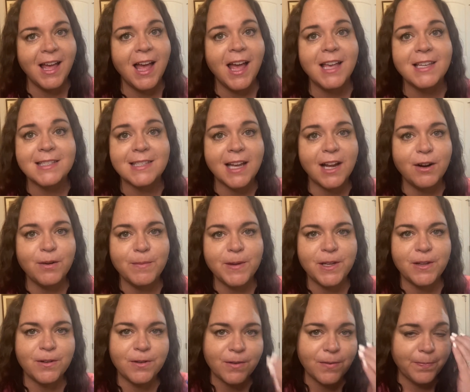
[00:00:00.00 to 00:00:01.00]
Cider
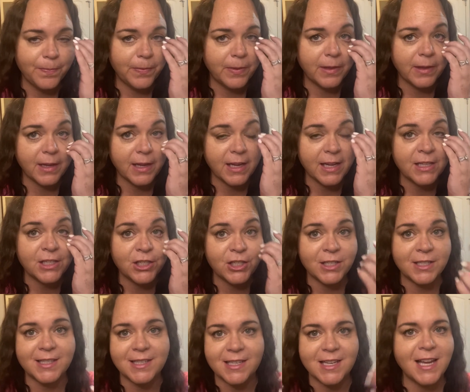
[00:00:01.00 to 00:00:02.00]
Mill is
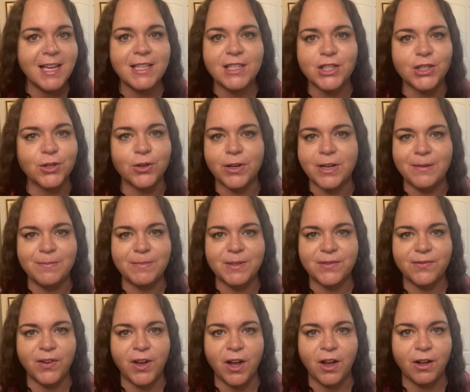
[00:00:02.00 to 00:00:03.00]
just, it screams
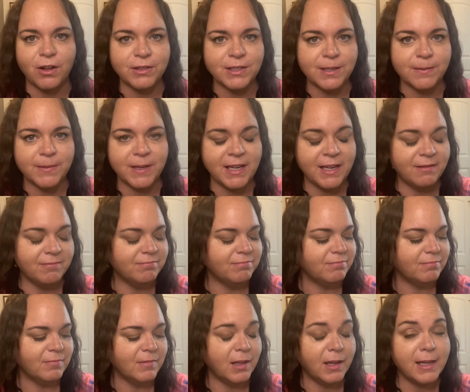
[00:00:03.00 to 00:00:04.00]
fall to me.
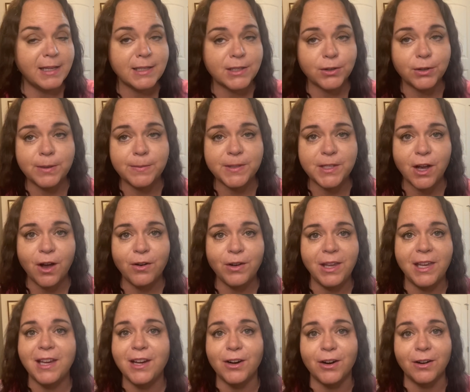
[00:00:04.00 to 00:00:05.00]
It screams all
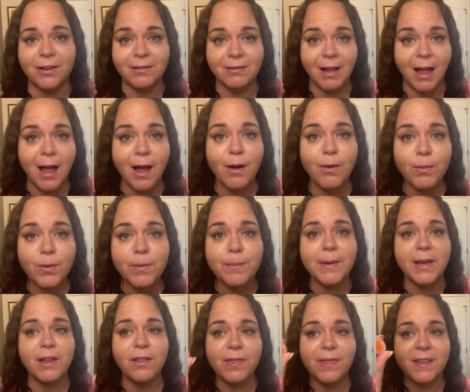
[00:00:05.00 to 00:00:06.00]
year. I will
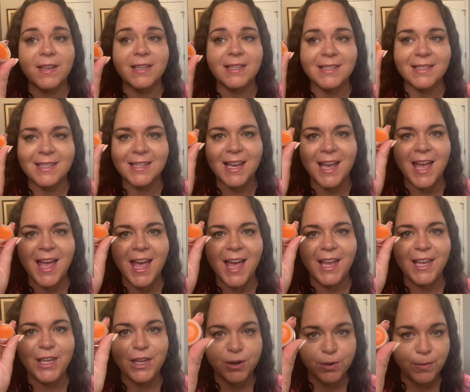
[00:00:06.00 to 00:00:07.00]
melt this
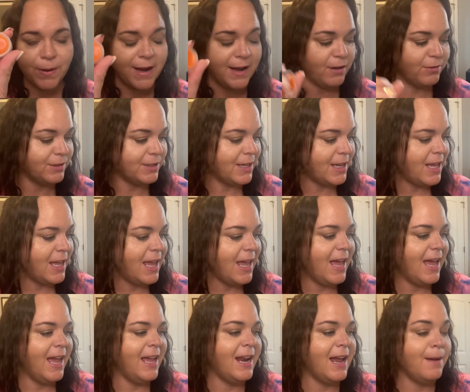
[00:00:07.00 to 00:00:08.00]
year round.
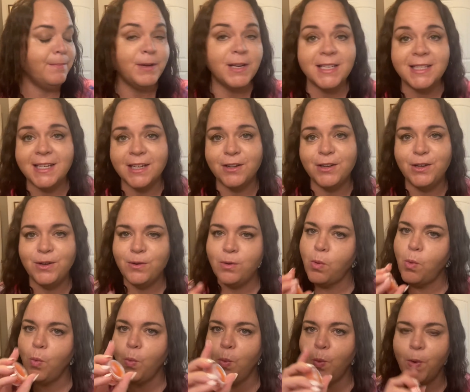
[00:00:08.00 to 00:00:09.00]
And I'm going to tell you
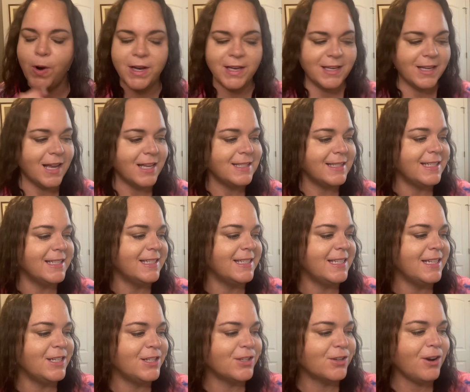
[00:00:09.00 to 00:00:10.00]
what
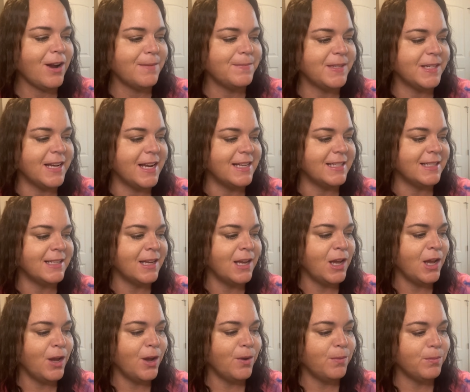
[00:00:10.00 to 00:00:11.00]
Scentsy describes it as.
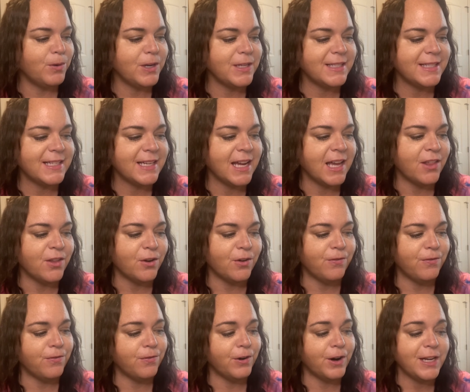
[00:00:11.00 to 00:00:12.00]
Brings together
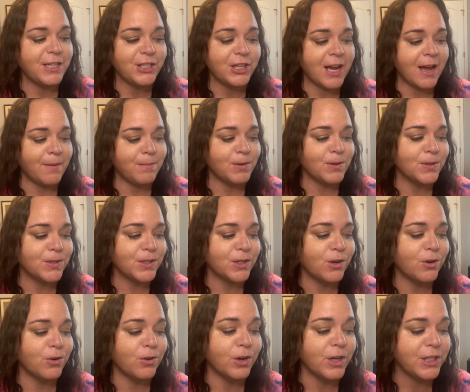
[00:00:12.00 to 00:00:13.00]
fresh apples,
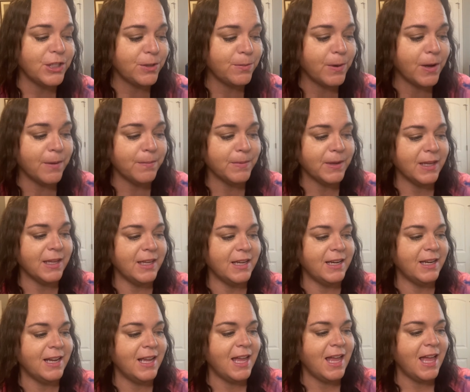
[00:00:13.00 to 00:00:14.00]
crushed
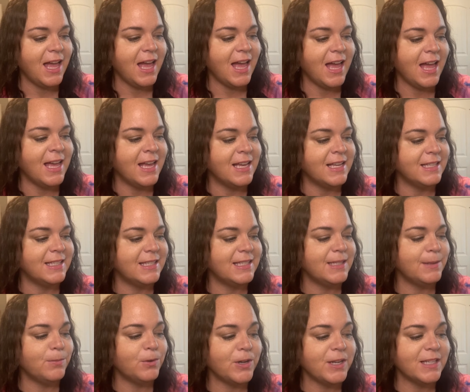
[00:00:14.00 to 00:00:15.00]
pumpkin, and
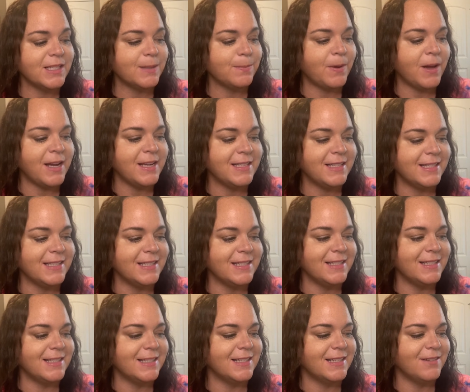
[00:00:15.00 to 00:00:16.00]
simmering
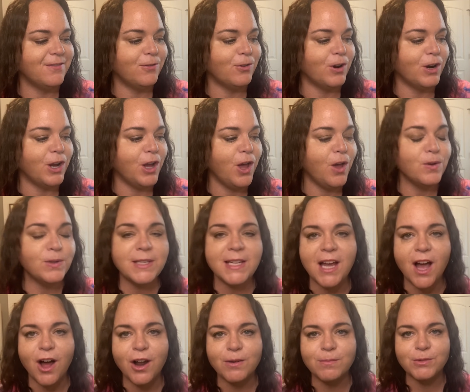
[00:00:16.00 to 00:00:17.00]
spices for a cozy
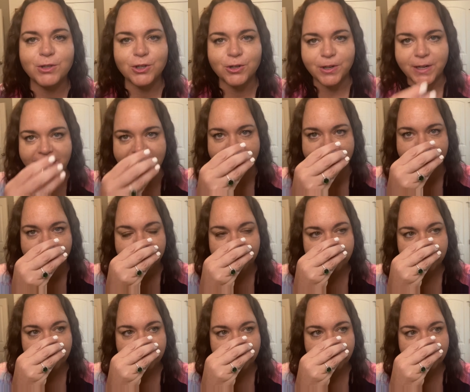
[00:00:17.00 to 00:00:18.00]
autumn treat.
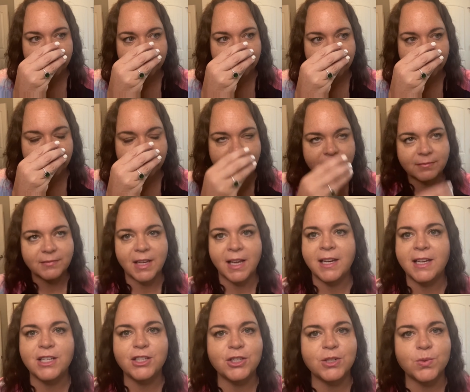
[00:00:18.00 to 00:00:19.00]
And
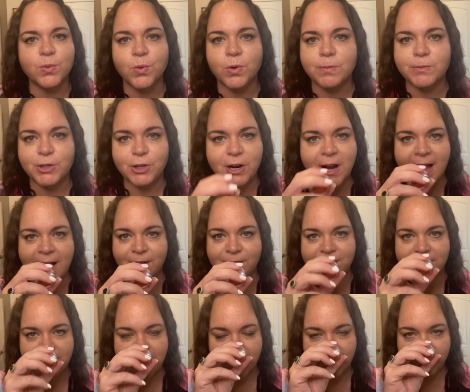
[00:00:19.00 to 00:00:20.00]
it just warms your
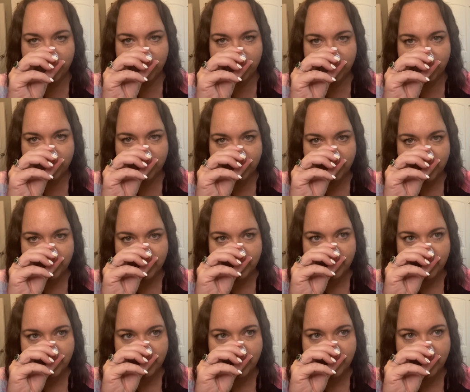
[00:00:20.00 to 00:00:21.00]
house up.
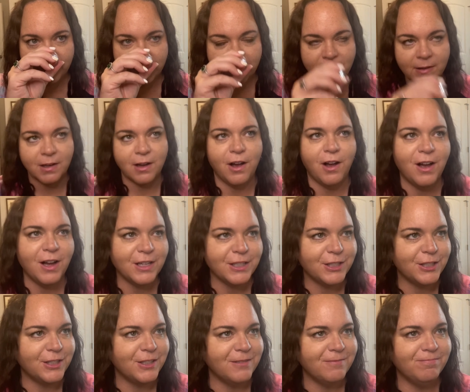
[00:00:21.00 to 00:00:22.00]

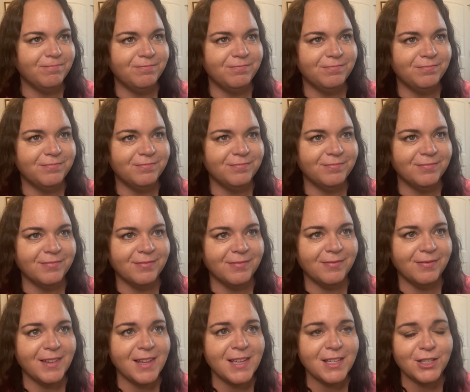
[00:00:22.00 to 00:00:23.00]
Gosh,
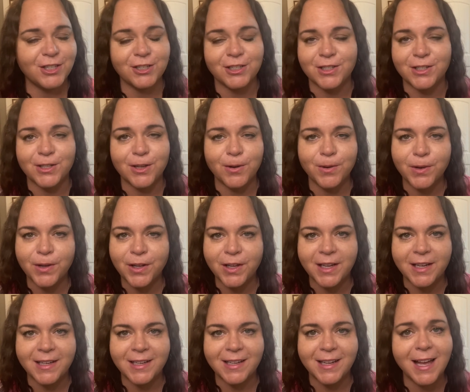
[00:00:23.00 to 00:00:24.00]
it's just so
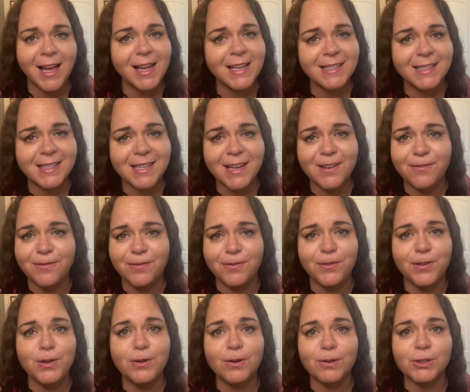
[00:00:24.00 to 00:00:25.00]
good. Guys, if
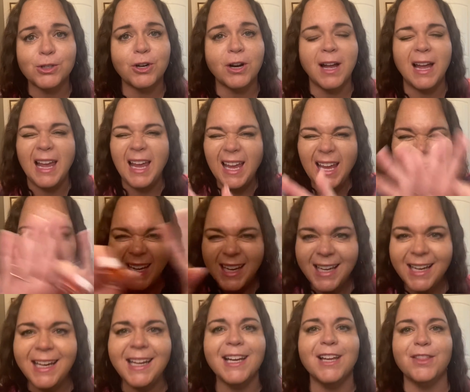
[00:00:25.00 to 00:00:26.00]
you don't try
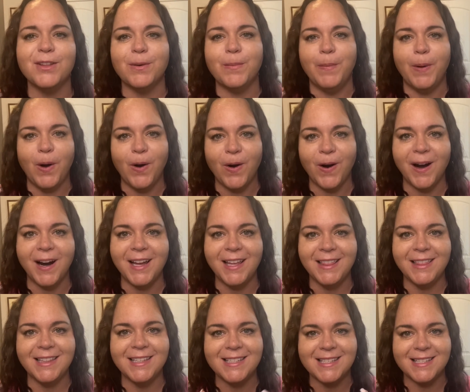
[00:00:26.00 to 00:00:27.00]
any other bar
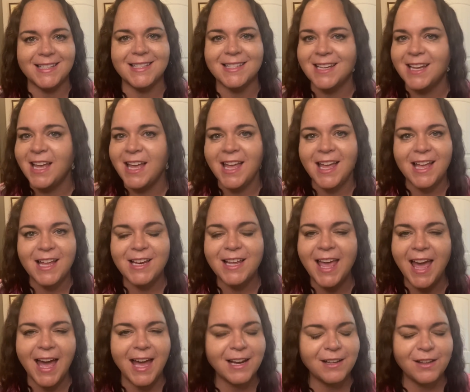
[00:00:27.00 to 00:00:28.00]
in this
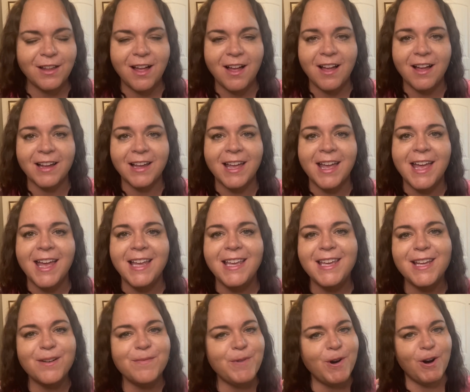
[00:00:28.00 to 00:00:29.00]
catalog,
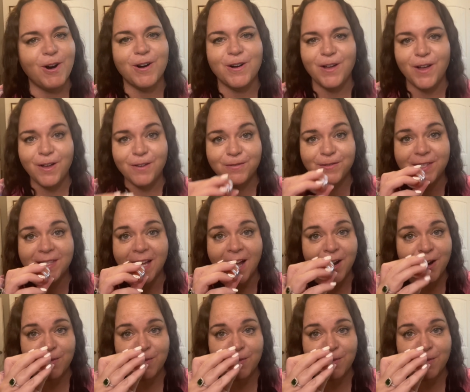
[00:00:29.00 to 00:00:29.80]
get a bar of Cider